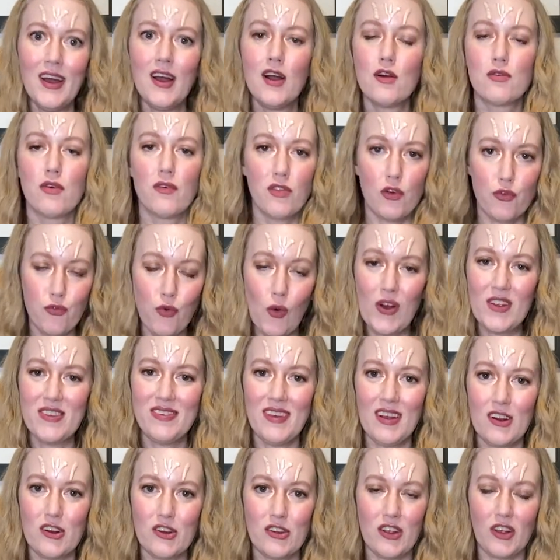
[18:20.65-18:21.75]
from the Force
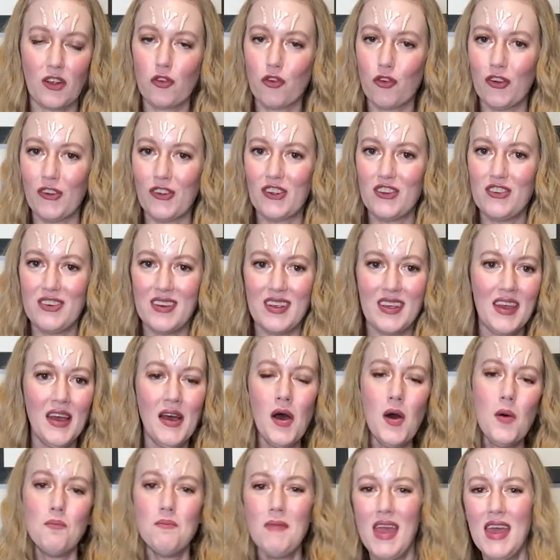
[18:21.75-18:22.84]
Heretic trilogy,
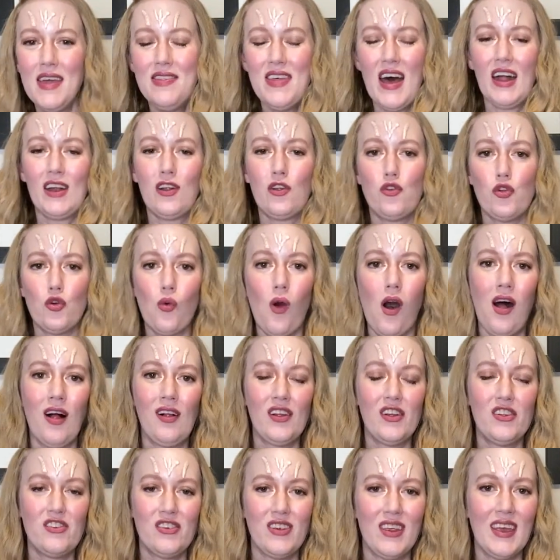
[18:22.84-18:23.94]
made that a
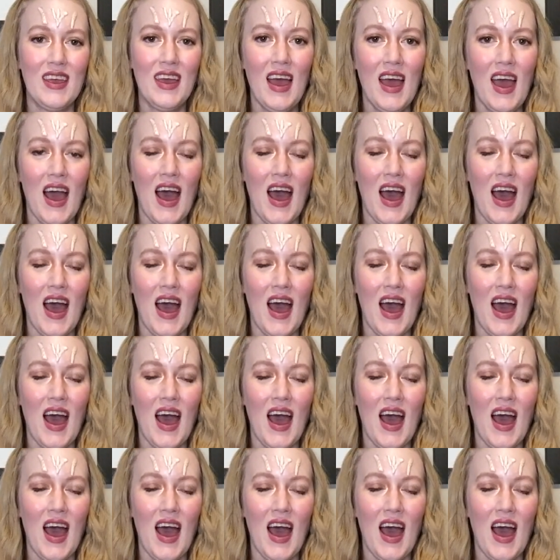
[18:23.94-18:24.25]
duology,